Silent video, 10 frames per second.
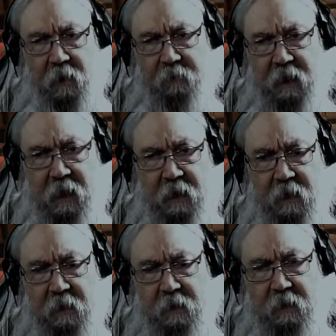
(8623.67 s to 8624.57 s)
I've
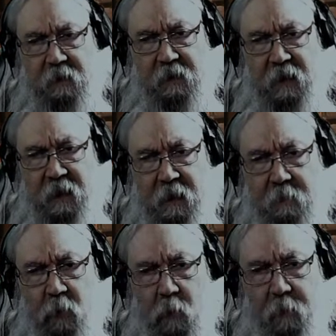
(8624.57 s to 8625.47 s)
got
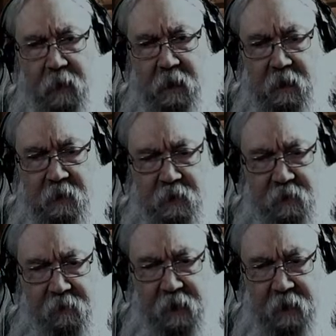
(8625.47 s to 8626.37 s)
10 more
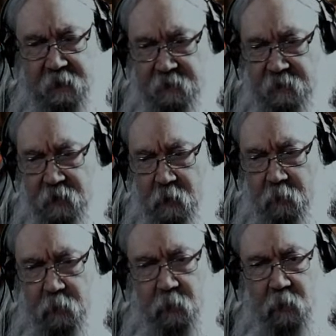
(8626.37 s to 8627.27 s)
pages of edits to
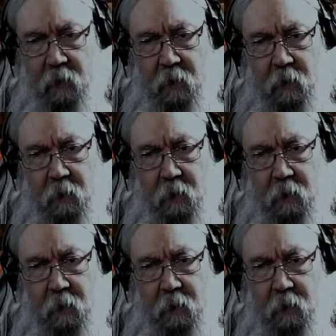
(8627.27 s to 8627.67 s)
go through.